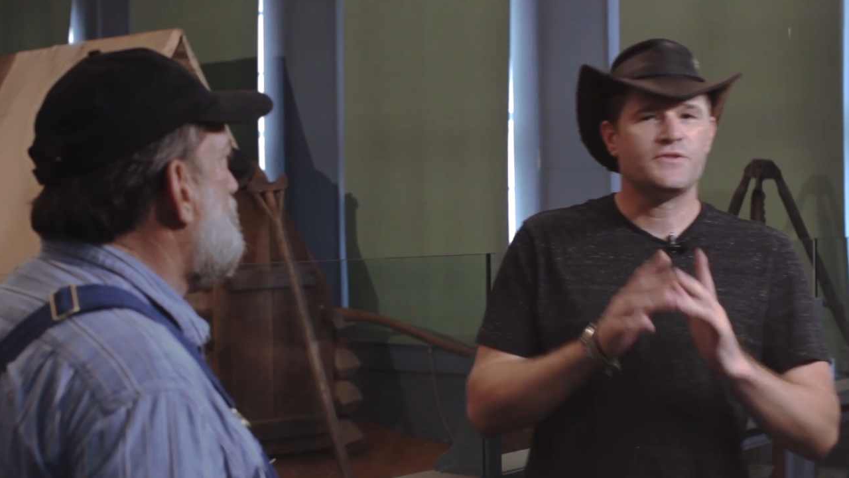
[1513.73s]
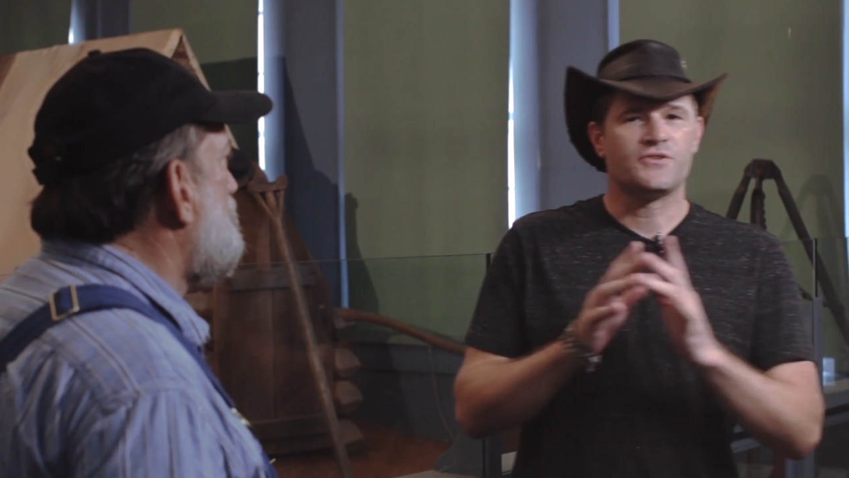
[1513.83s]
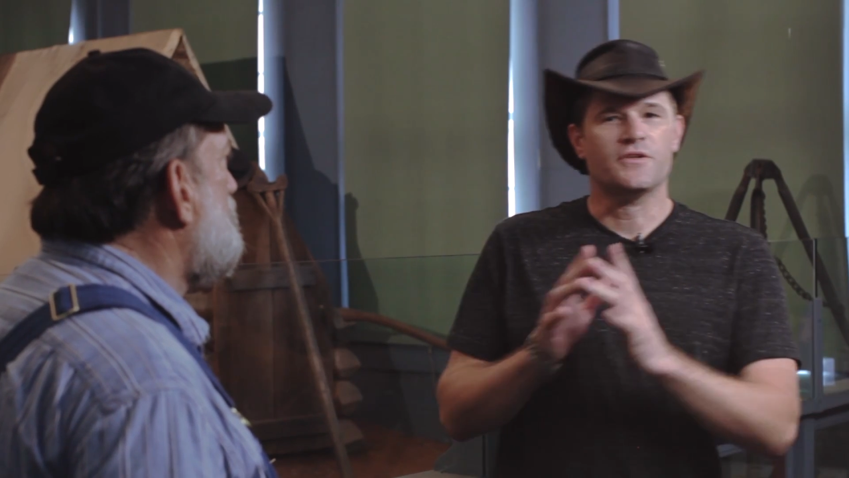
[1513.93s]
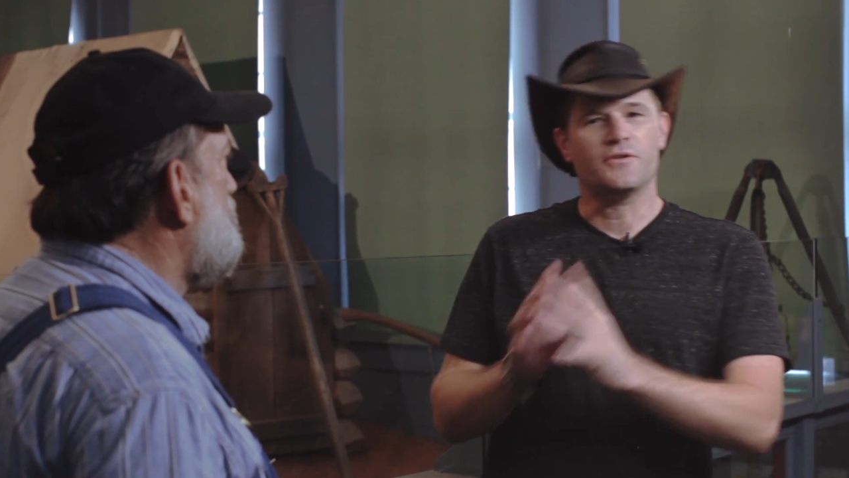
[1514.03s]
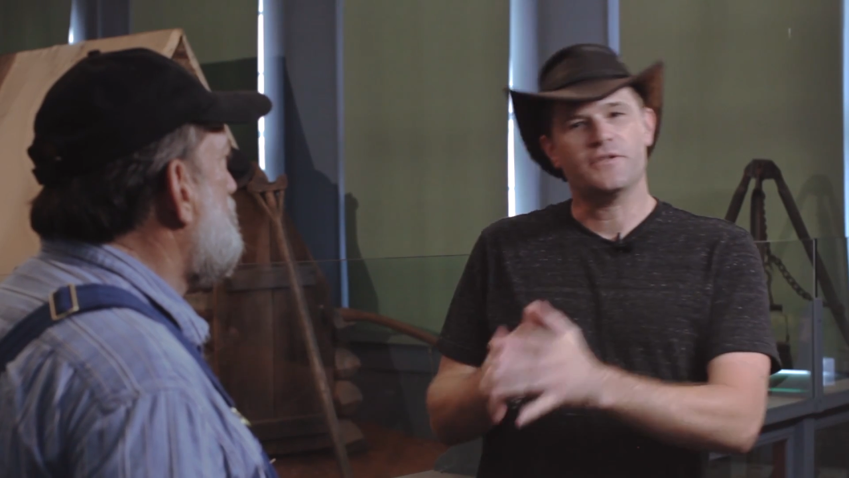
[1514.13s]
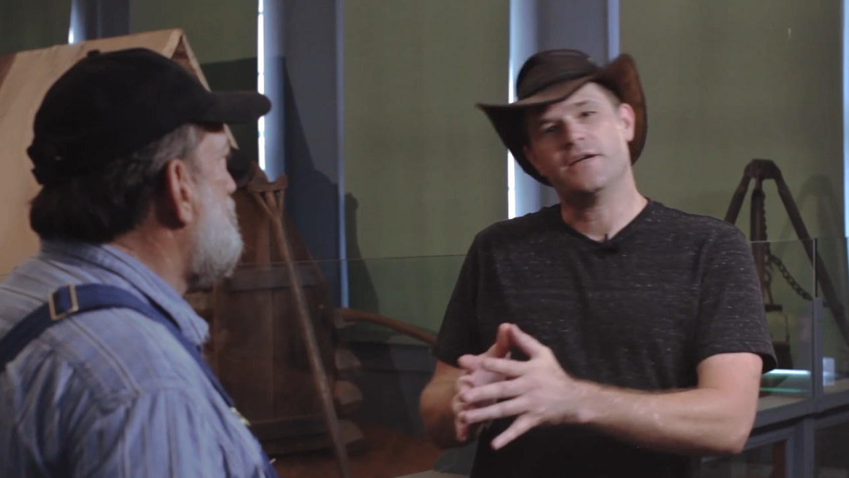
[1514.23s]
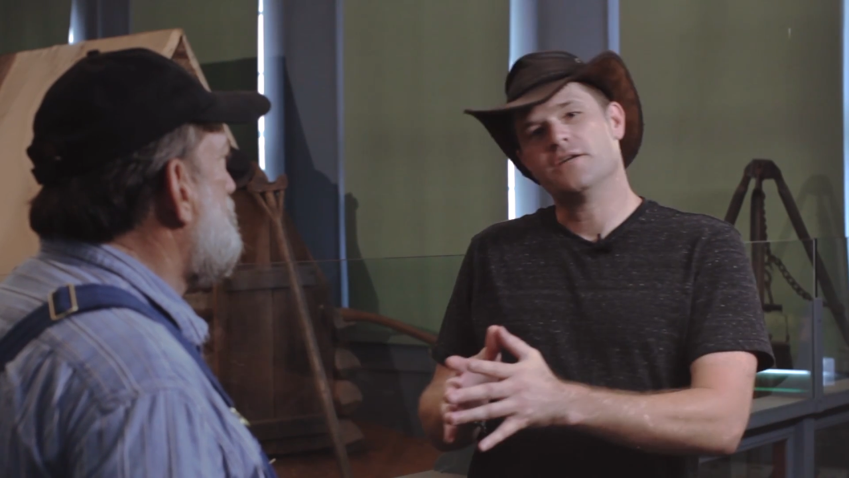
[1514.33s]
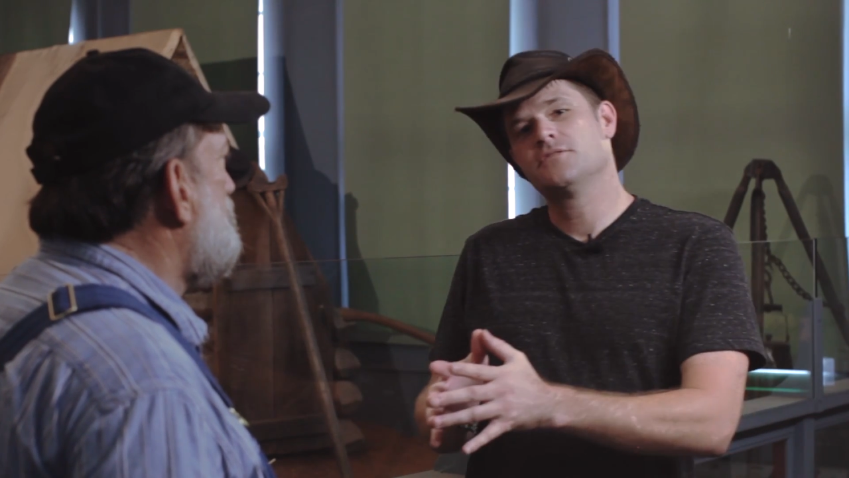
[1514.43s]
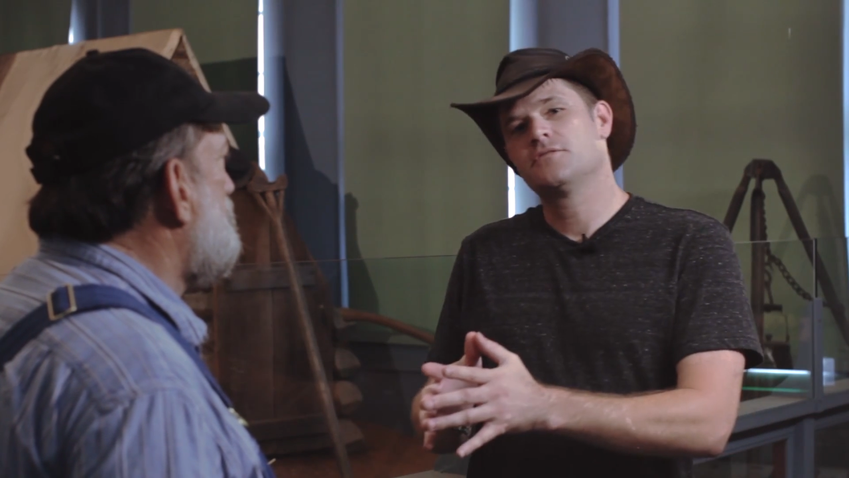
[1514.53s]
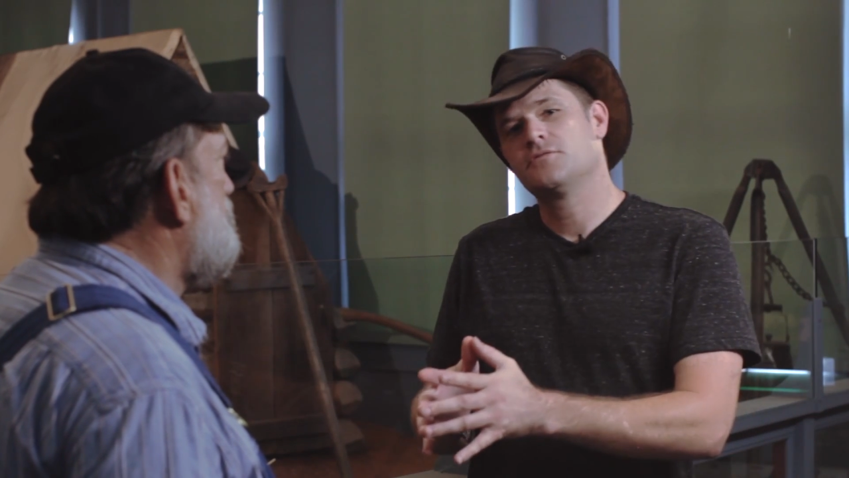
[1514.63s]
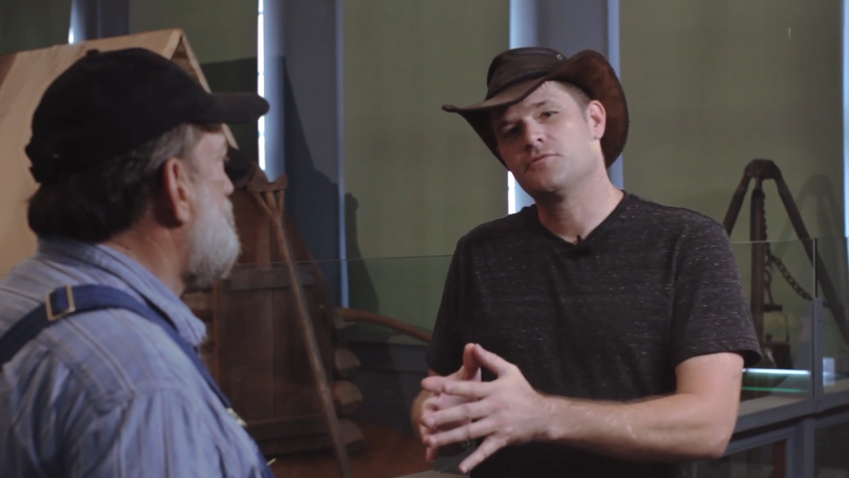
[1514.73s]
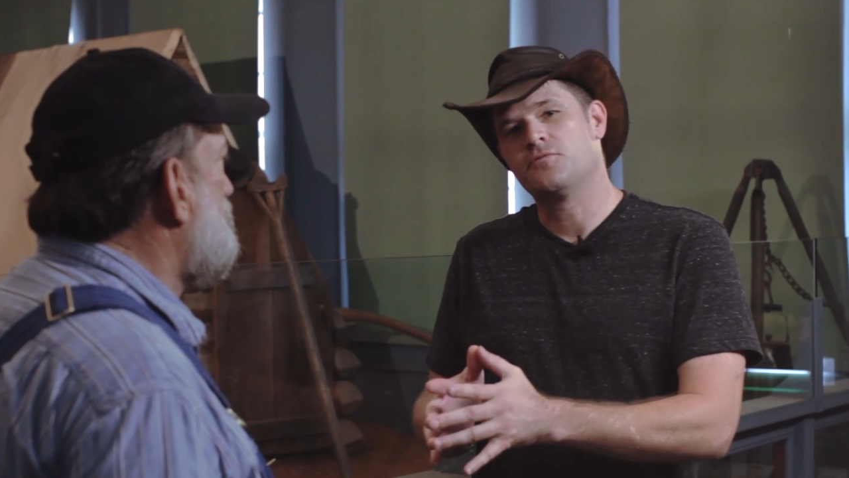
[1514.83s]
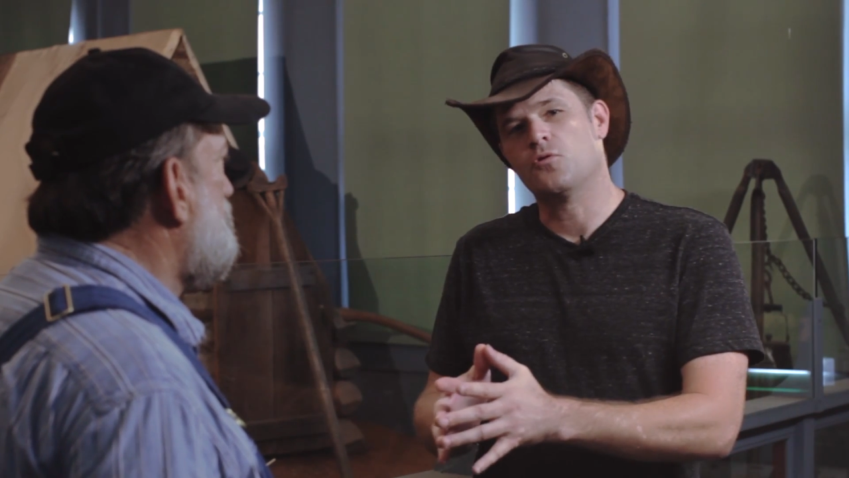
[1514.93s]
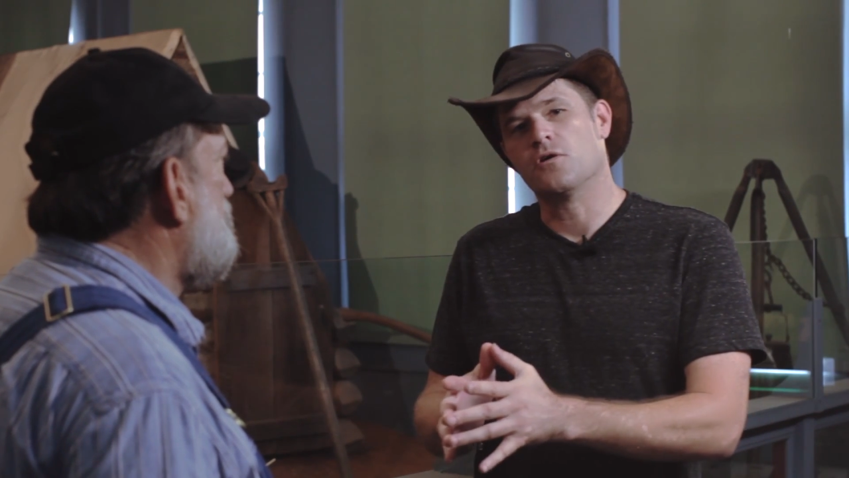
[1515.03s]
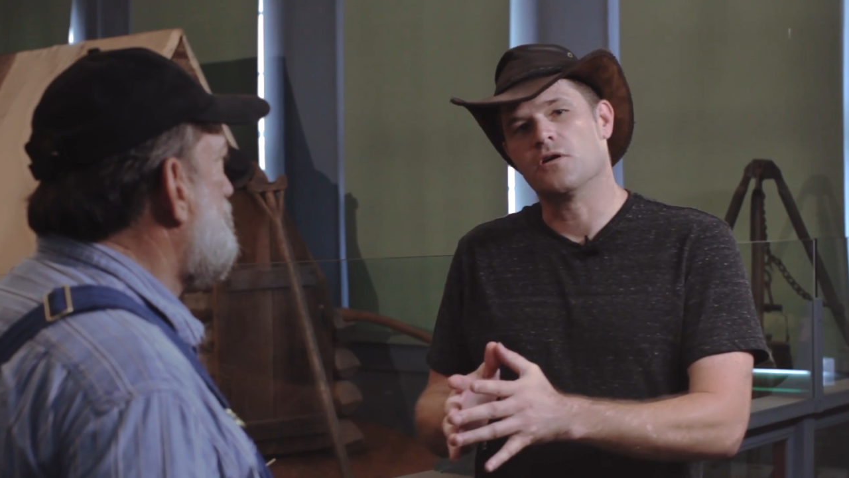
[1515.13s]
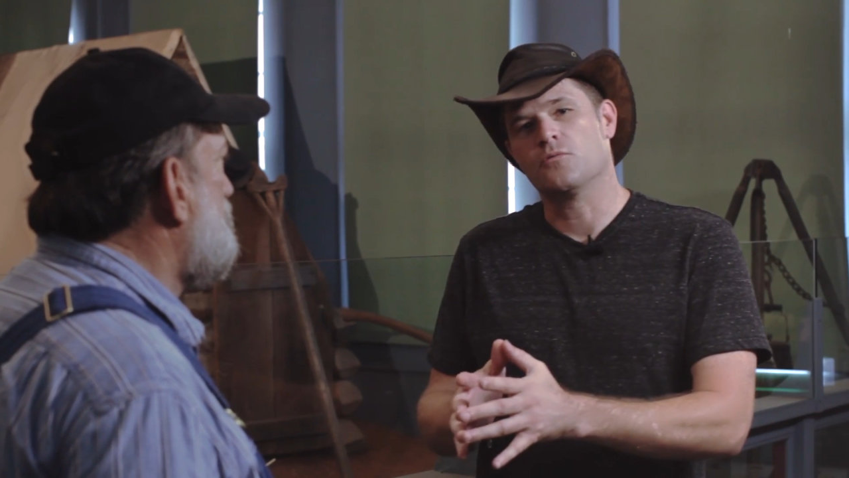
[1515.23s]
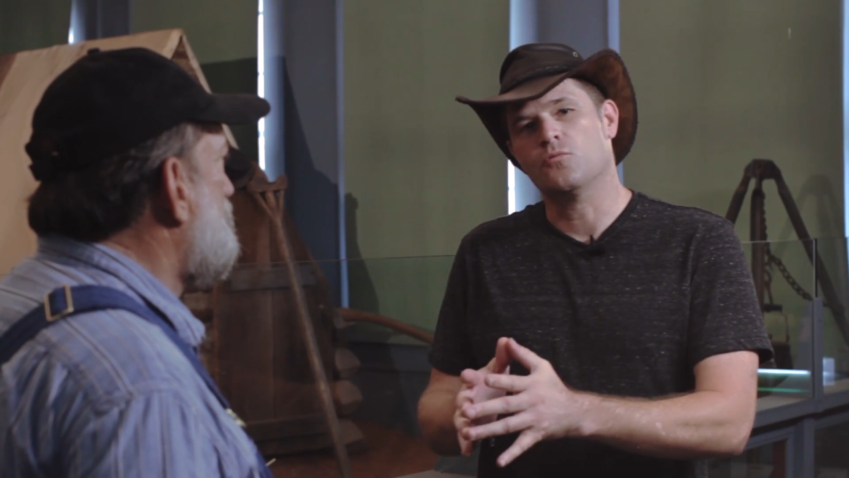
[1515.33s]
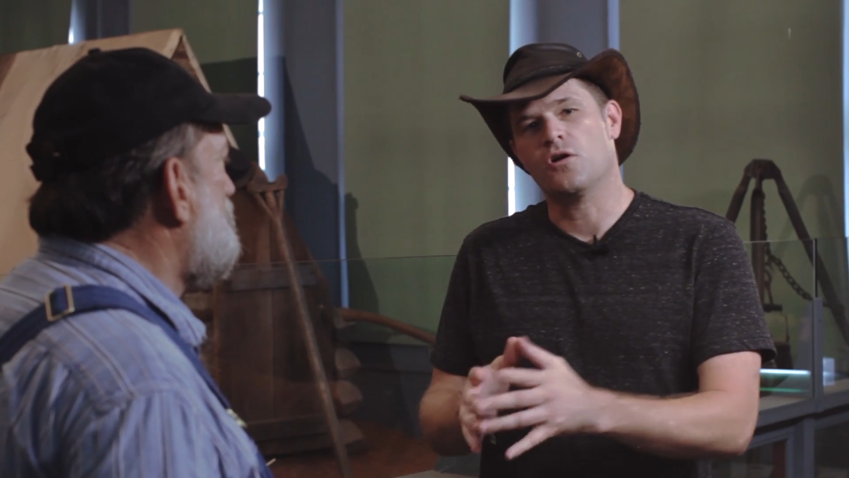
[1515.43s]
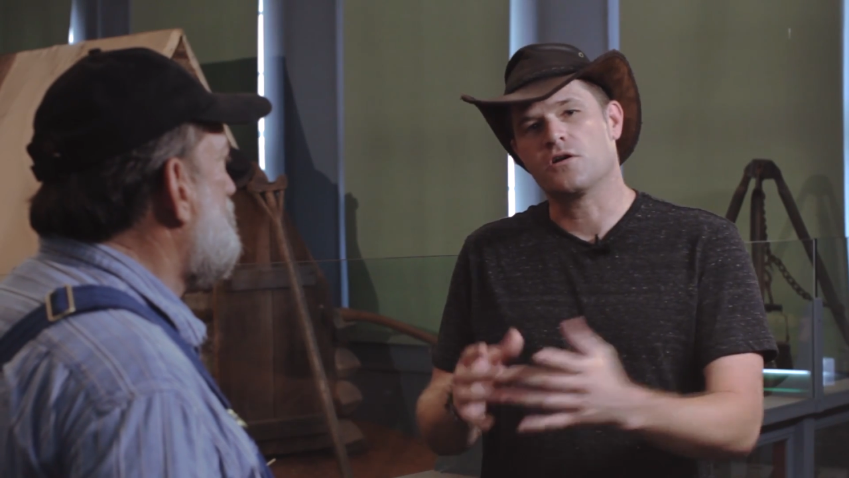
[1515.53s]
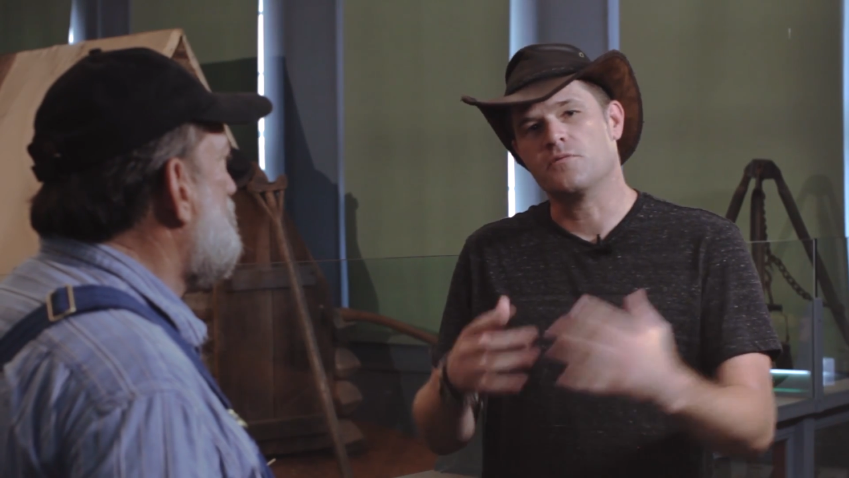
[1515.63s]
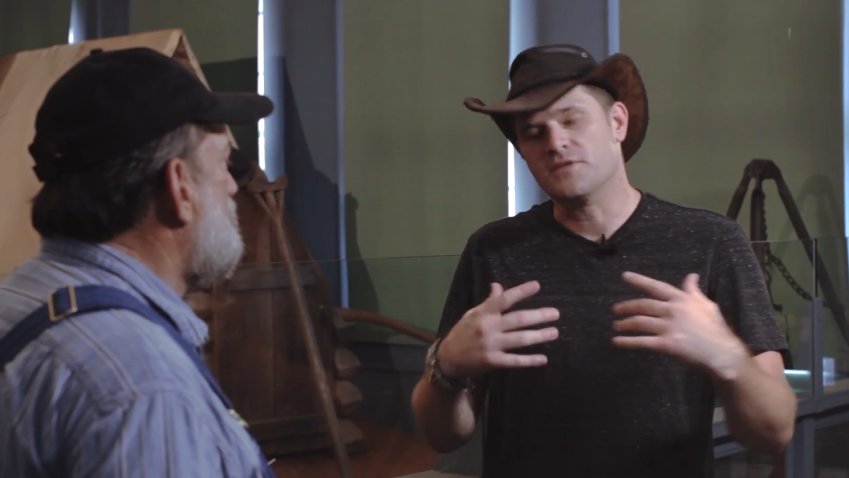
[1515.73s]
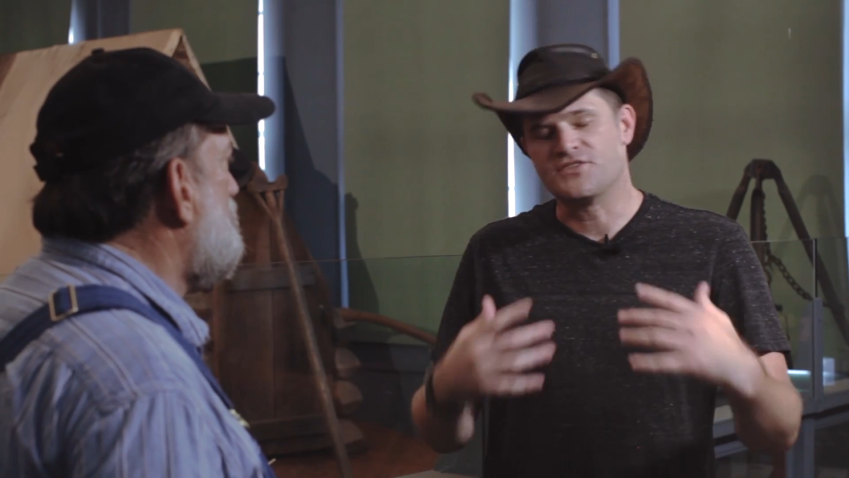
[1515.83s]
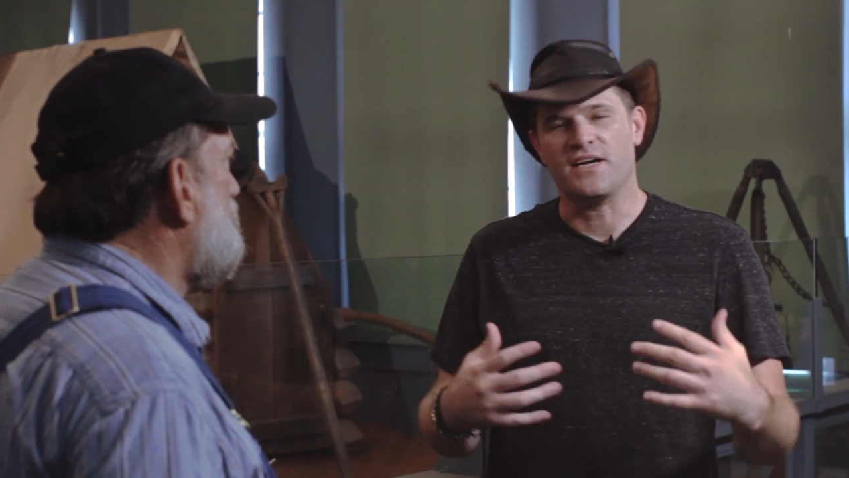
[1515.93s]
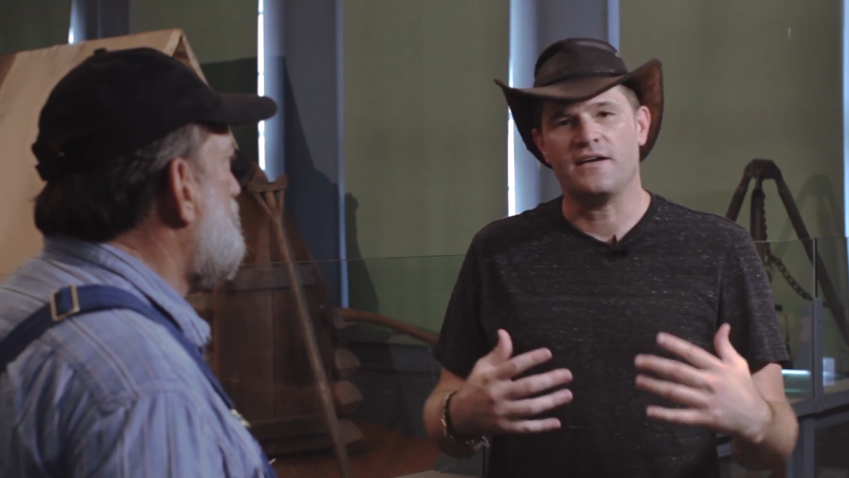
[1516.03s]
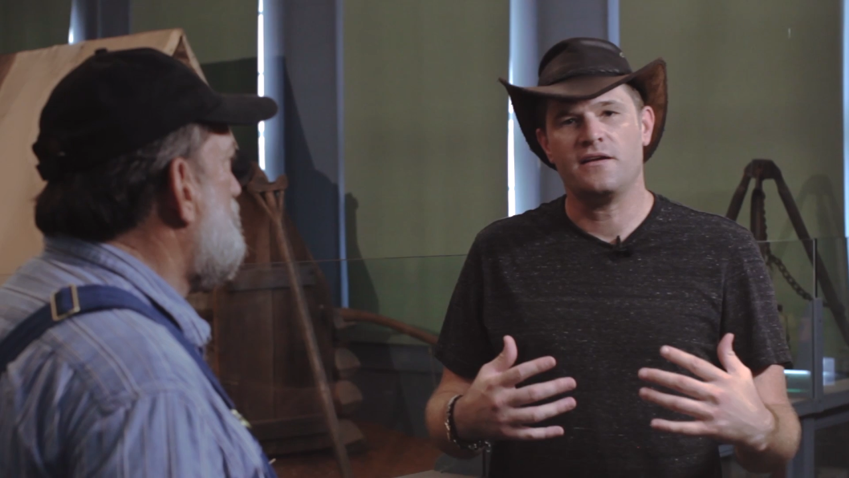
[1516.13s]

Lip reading: Newton here for welcoming us in